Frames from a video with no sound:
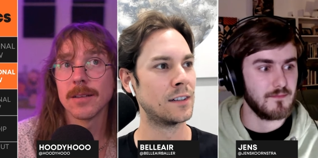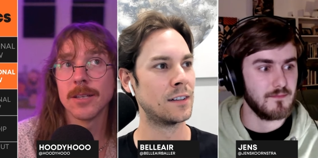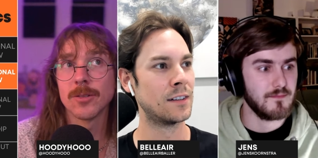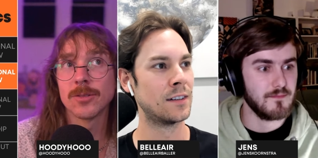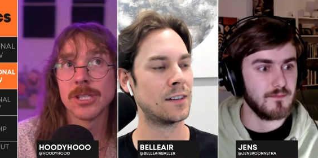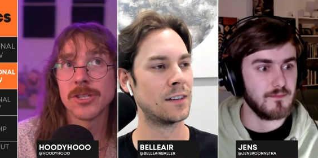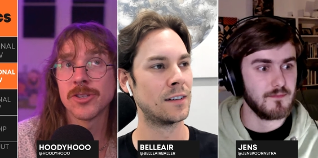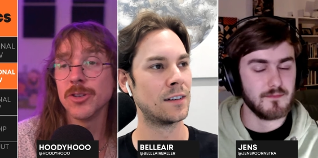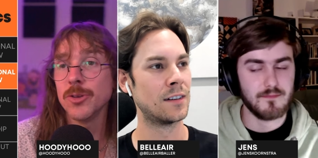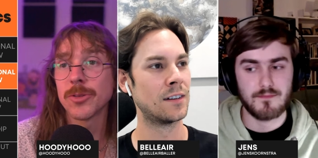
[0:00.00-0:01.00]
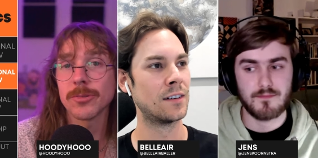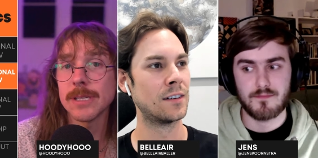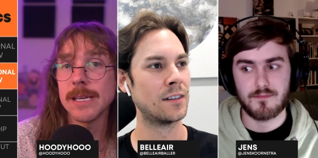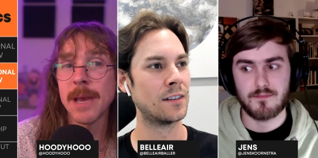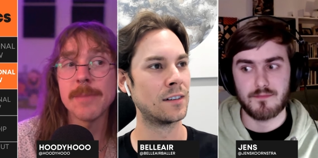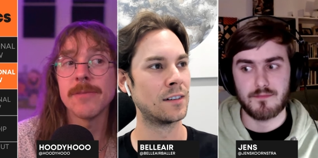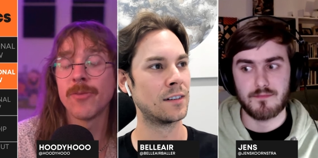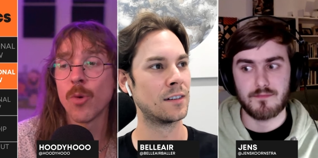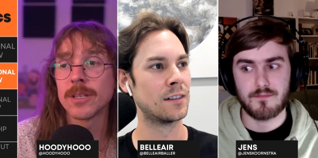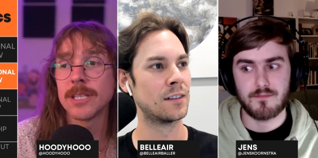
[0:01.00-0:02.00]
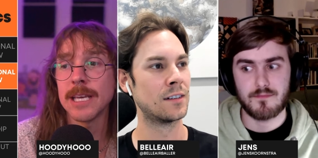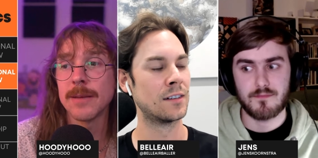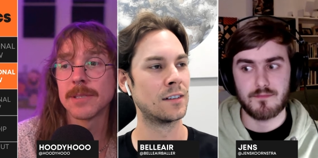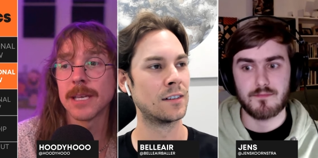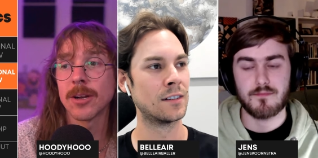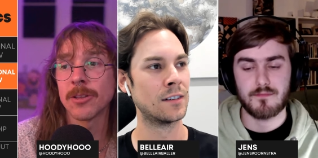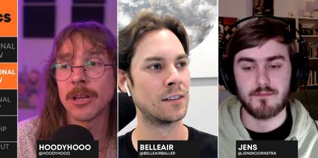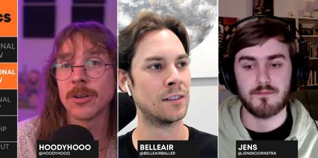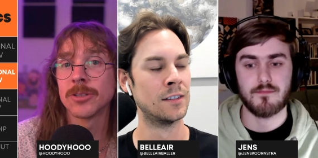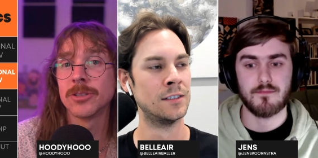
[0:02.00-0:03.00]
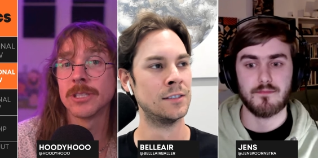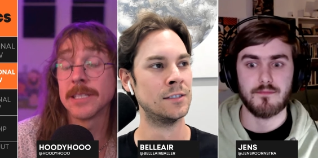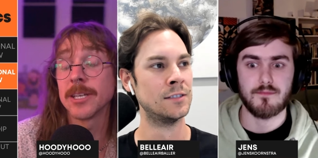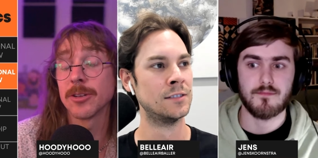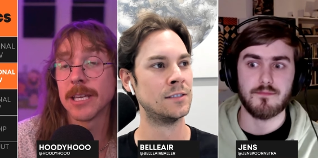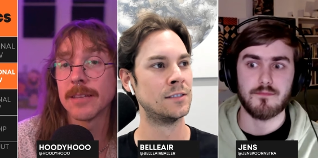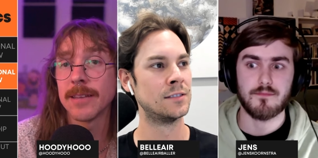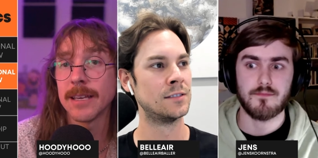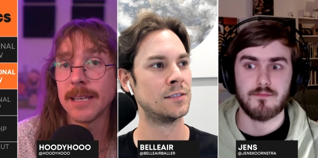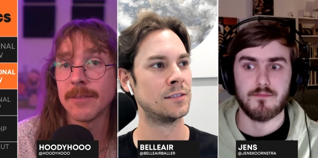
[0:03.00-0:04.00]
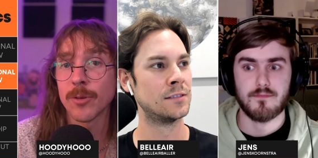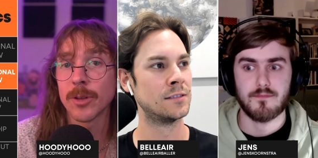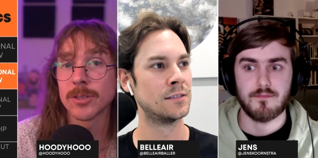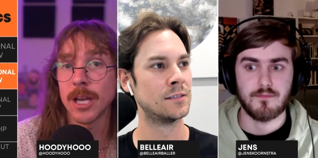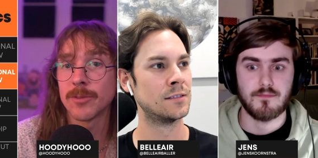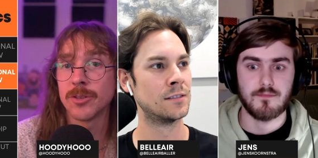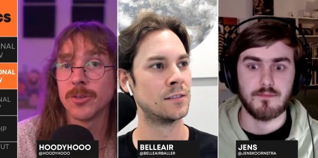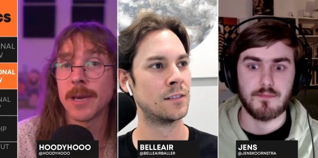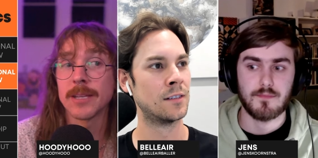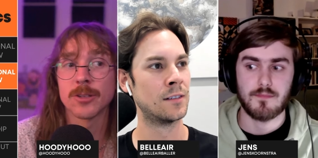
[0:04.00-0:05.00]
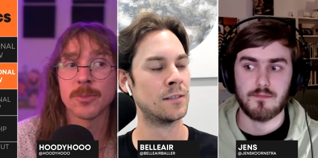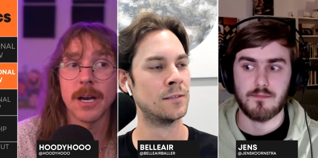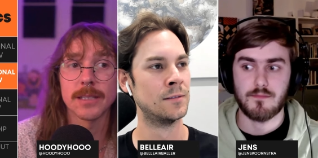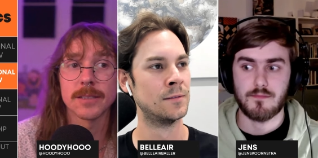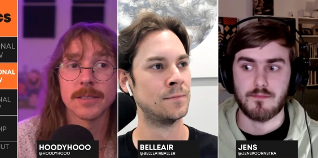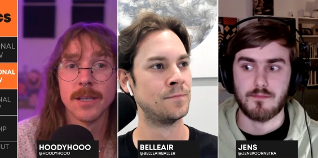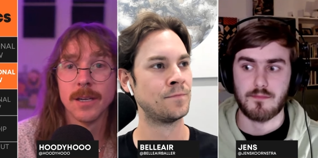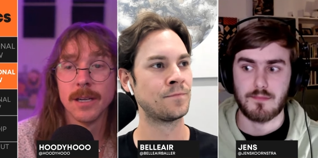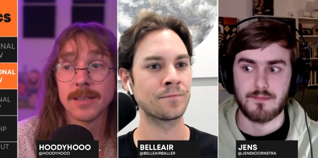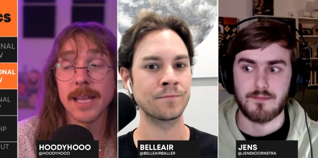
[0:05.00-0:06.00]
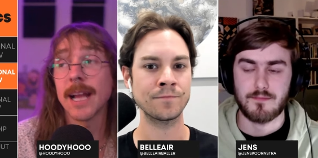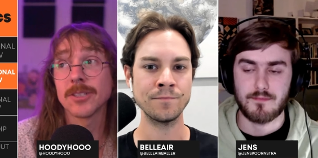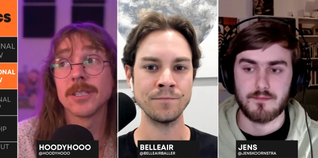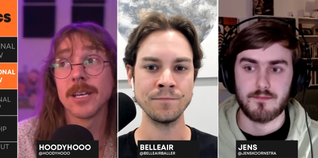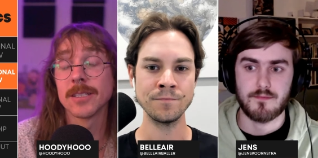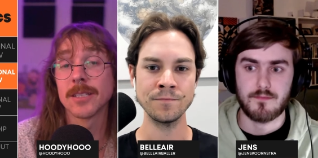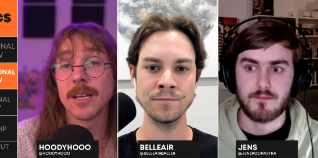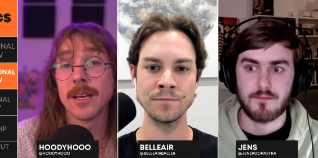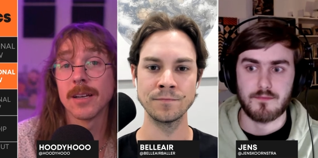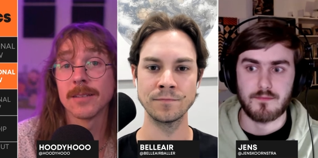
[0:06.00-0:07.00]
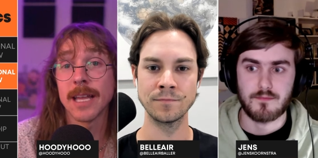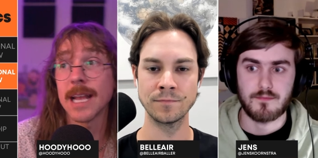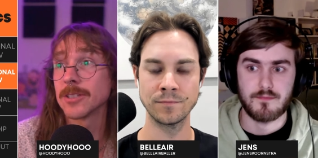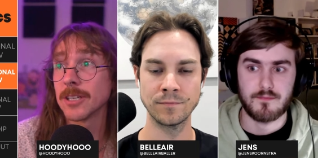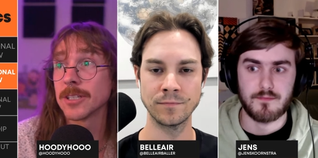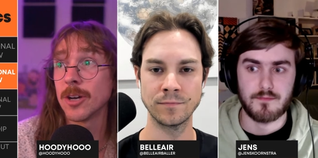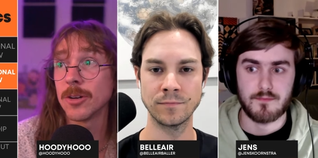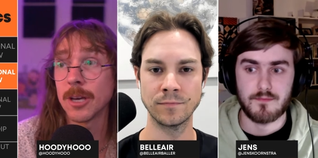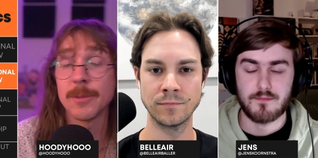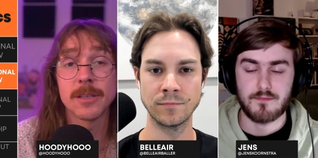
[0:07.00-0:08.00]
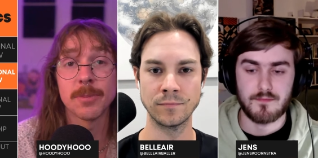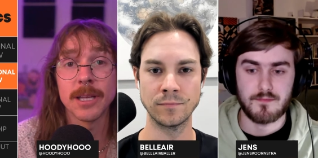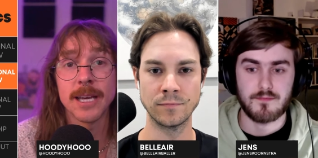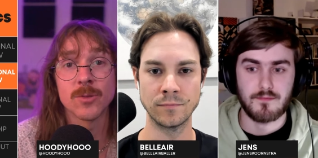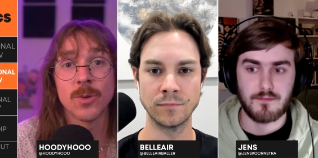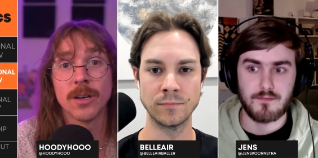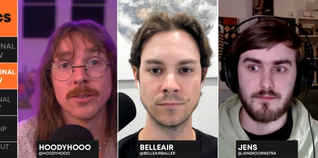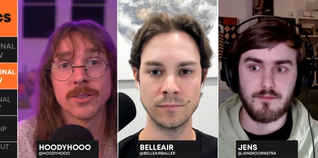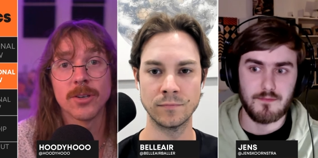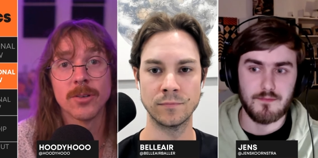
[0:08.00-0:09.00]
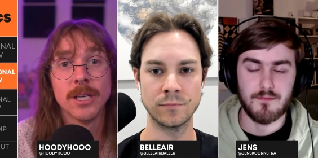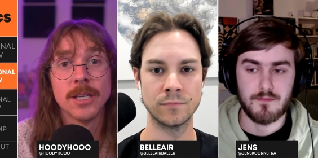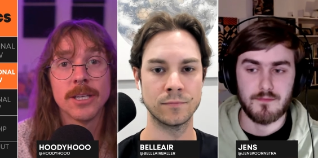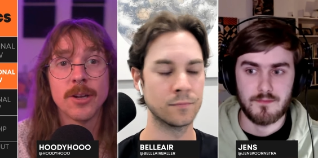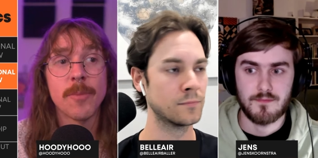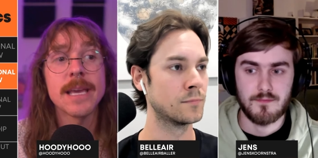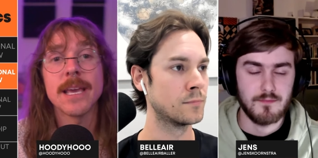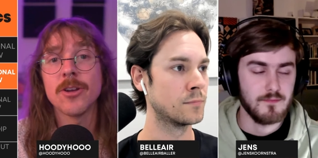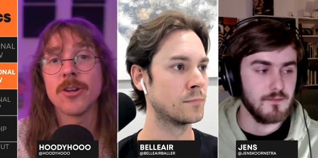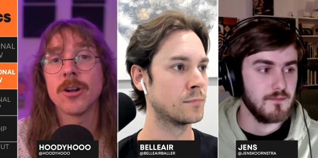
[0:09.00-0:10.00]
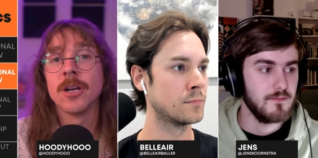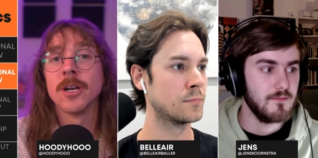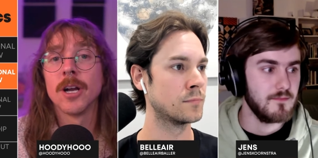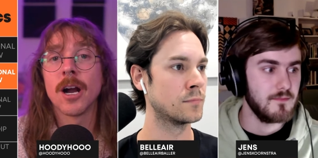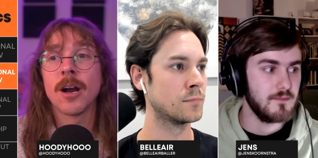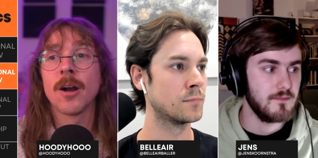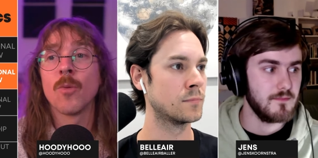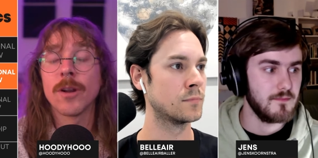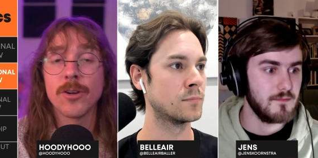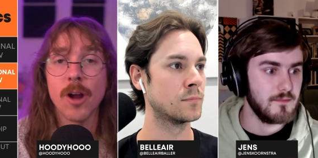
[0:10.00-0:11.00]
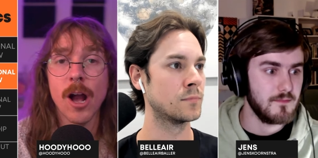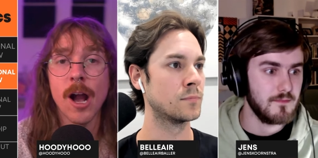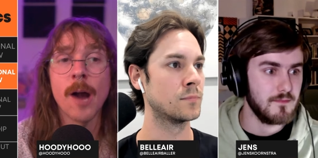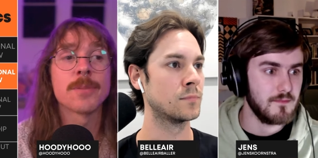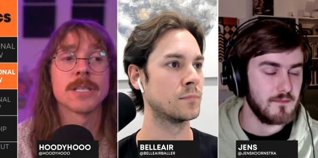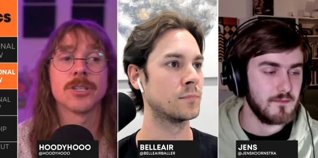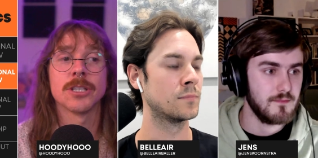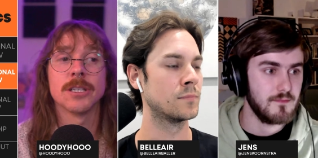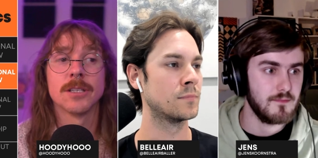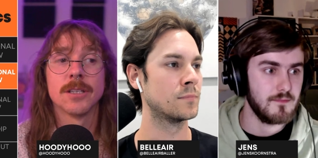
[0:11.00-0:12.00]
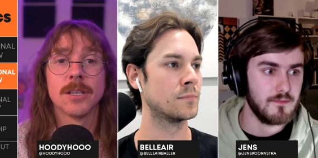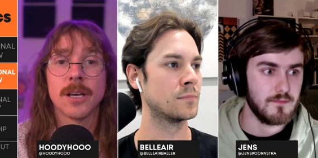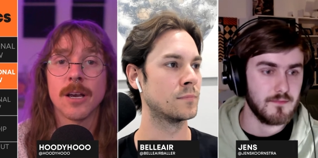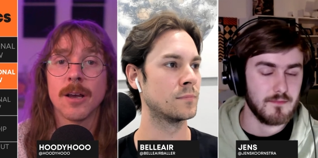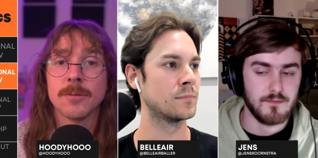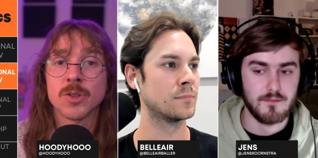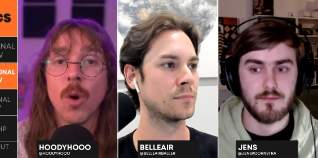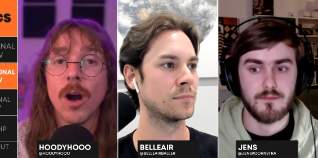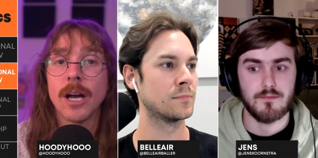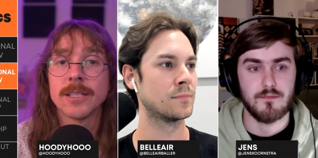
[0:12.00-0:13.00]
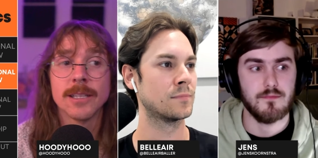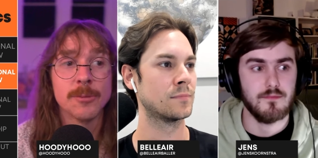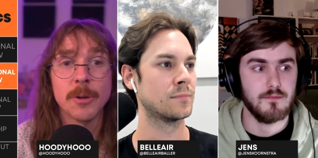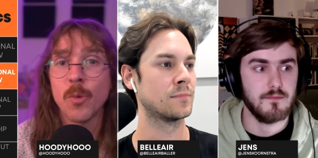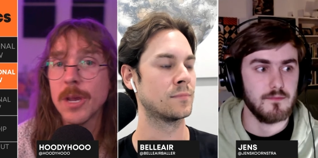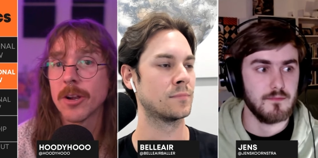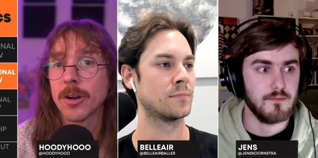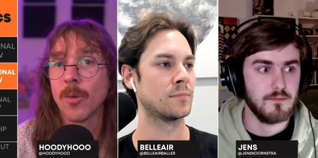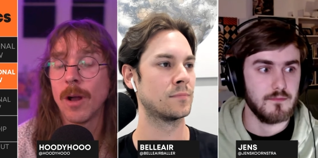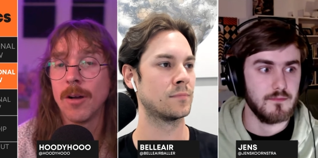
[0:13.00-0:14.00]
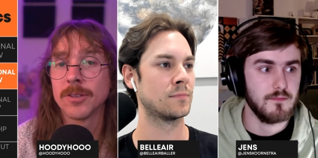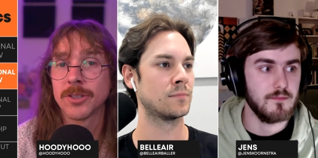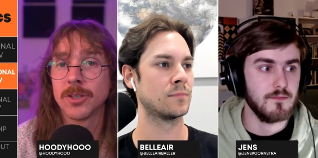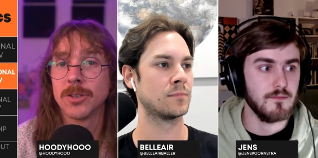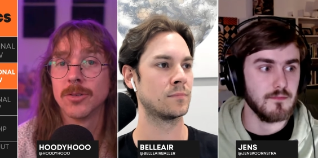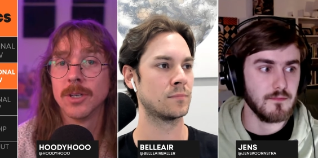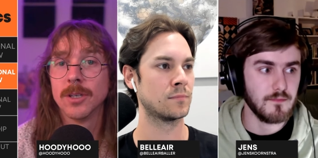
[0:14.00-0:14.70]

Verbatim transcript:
Speaker 1: you know just two, three, maybe four teams that are that are sincerely contending for those top two major spots. That actually does uh, that actually does go come into play as well. So you know making your uh, one of your opposition uh, squads a little bit weaker while also